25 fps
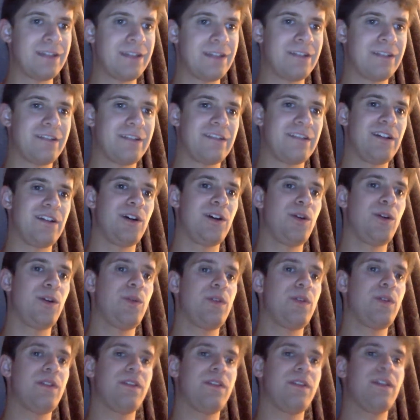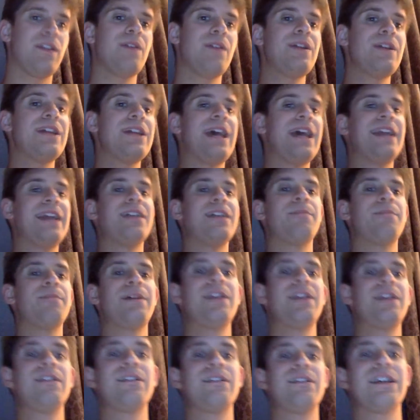So Theory ended up
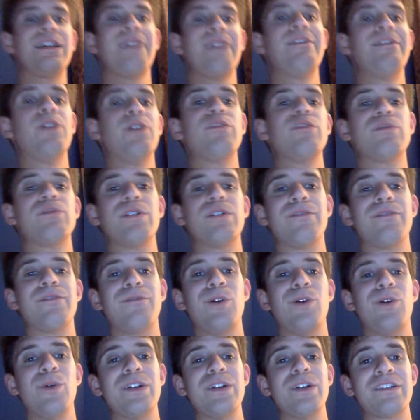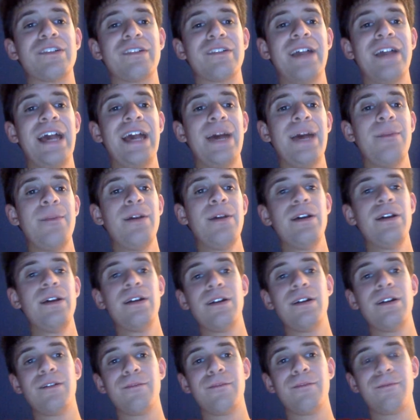hitting Kevin Owens with a four-way slam
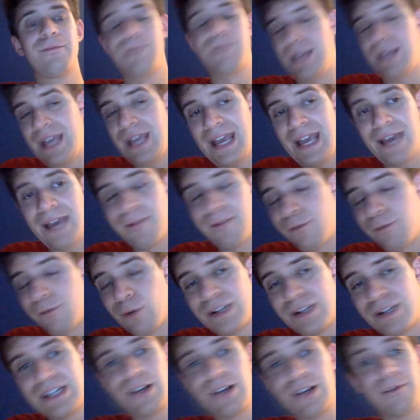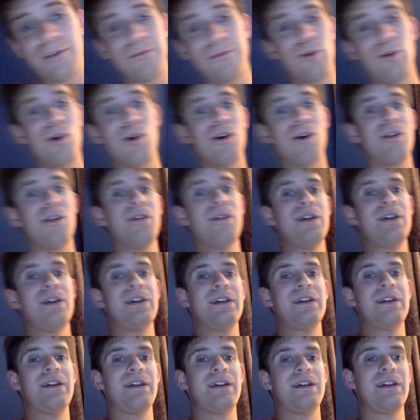and for a near fall.
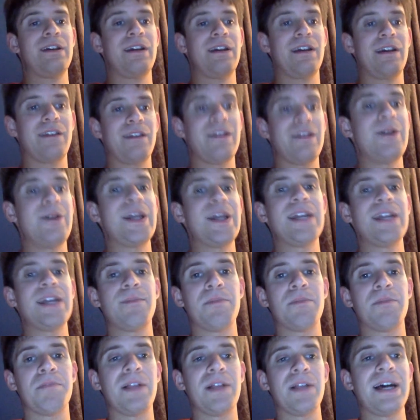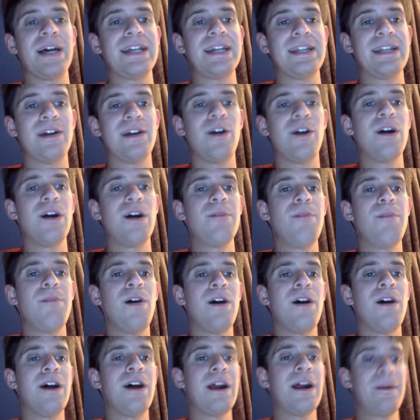Theory ended up applying an
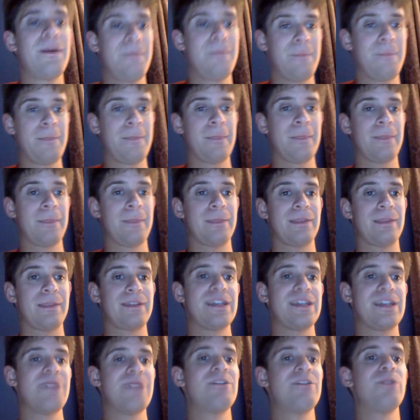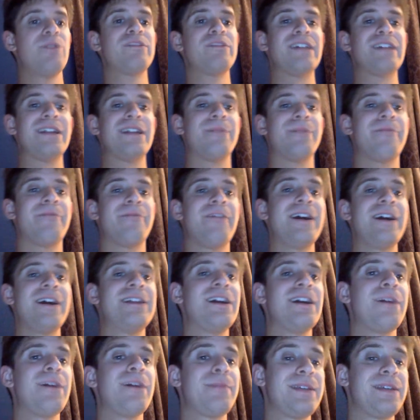armbar. Kevin Owens ended up
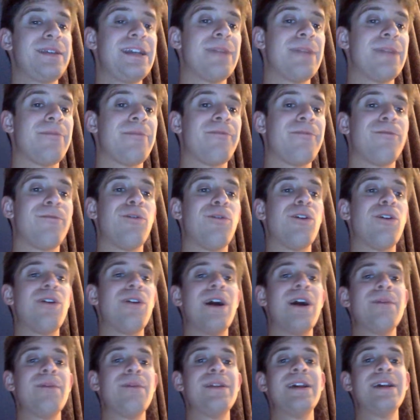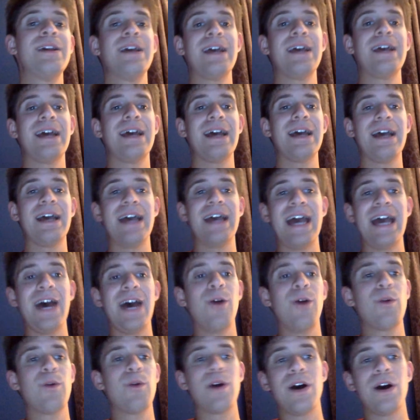fighting up. He ended up forearming
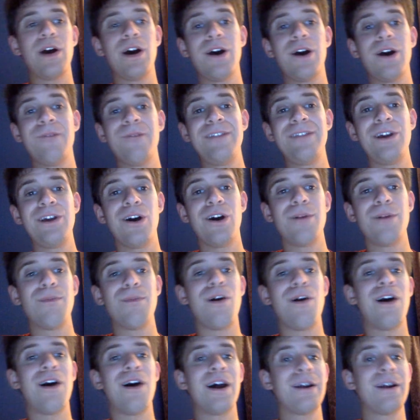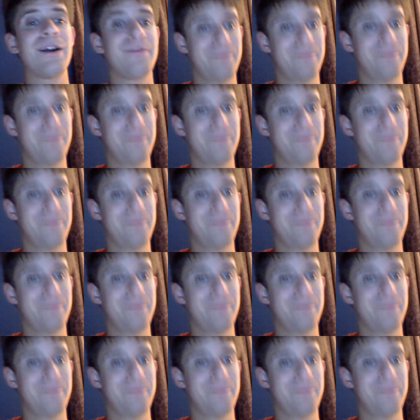out of the armbar.